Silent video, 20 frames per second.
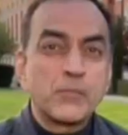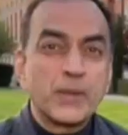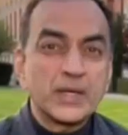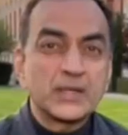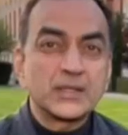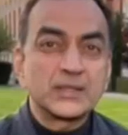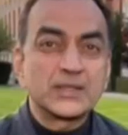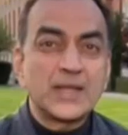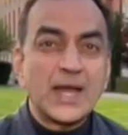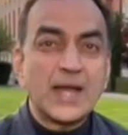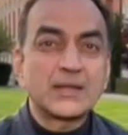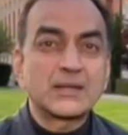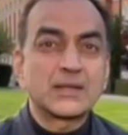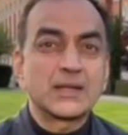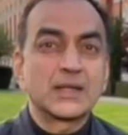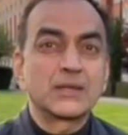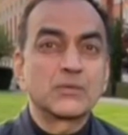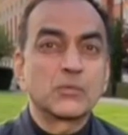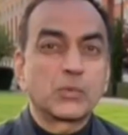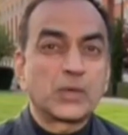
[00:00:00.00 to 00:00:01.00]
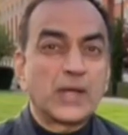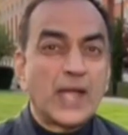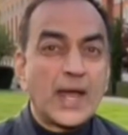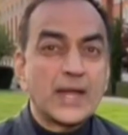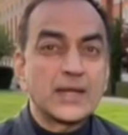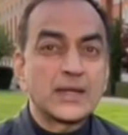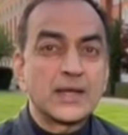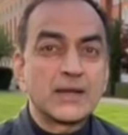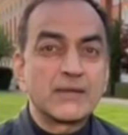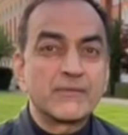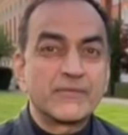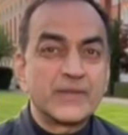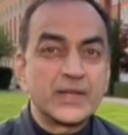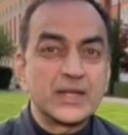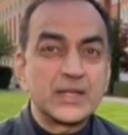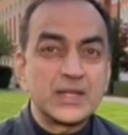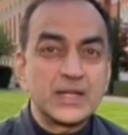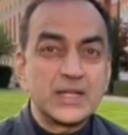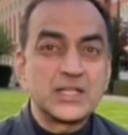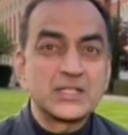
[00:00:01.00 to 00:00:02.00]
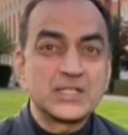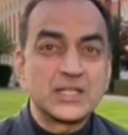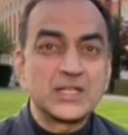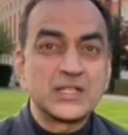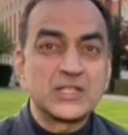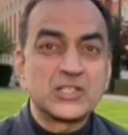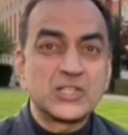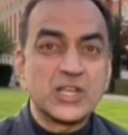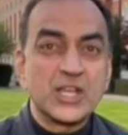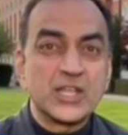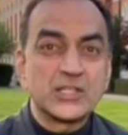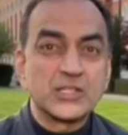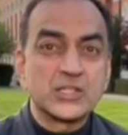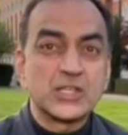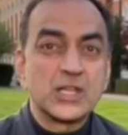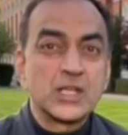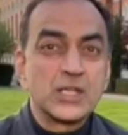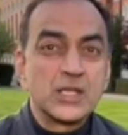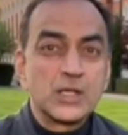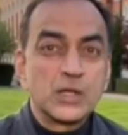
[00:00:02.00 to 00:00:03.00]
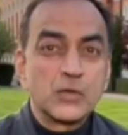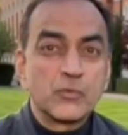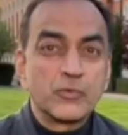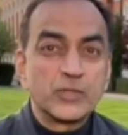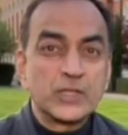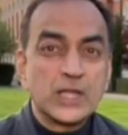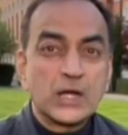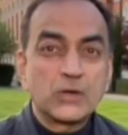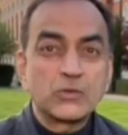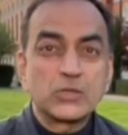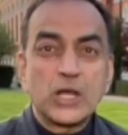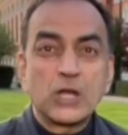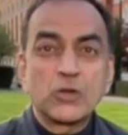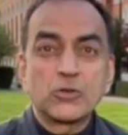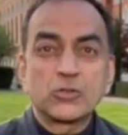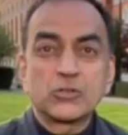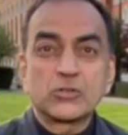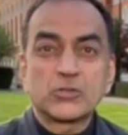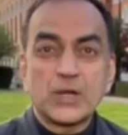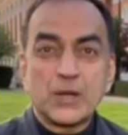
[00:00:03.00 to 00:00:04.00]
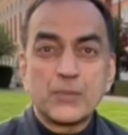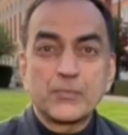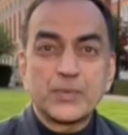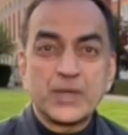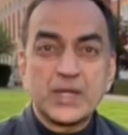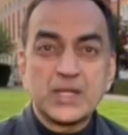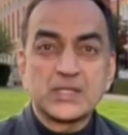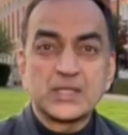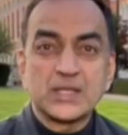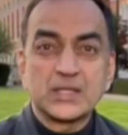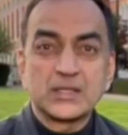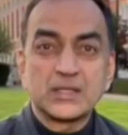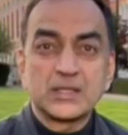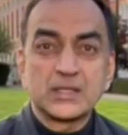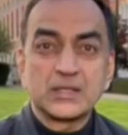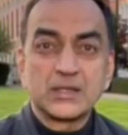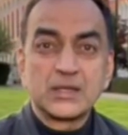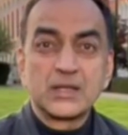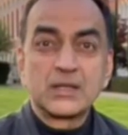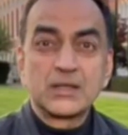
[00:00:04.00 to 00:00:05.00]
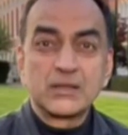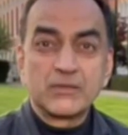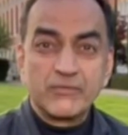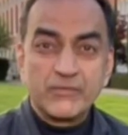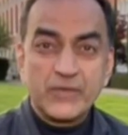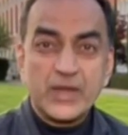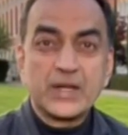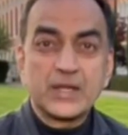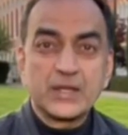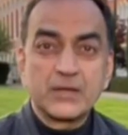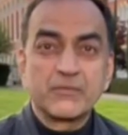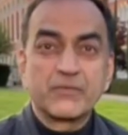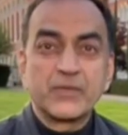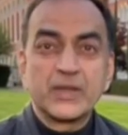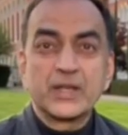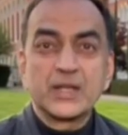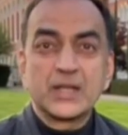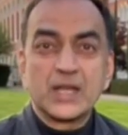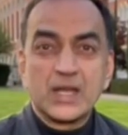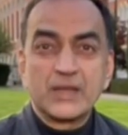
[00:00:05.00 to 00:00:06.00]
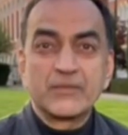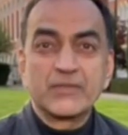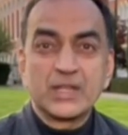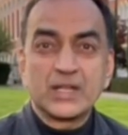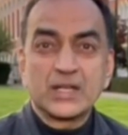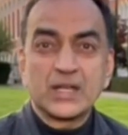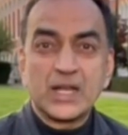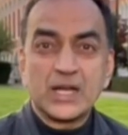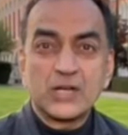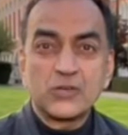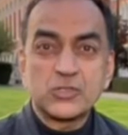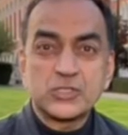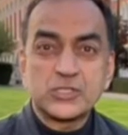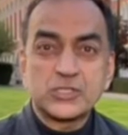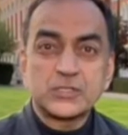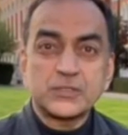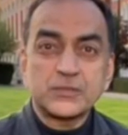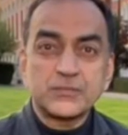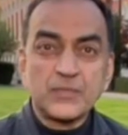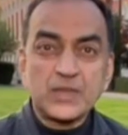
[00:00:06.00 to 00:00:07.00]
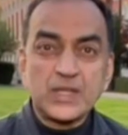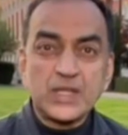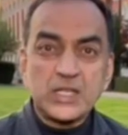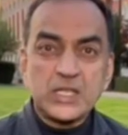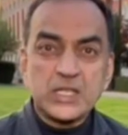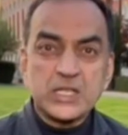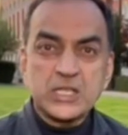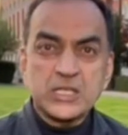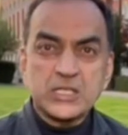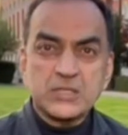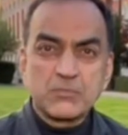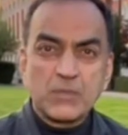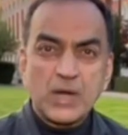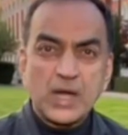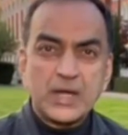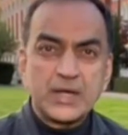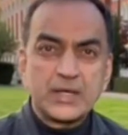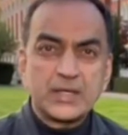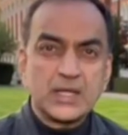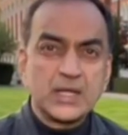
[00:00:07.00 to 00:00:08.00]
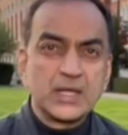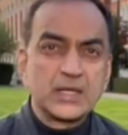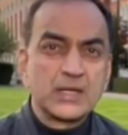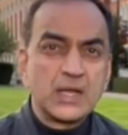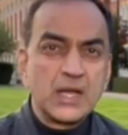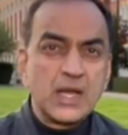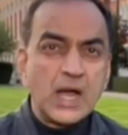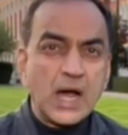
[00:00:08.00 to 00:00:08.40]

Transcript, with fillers: but that can very easily change. Without doubt, Trump is under very, very heavy clouds. He's mired in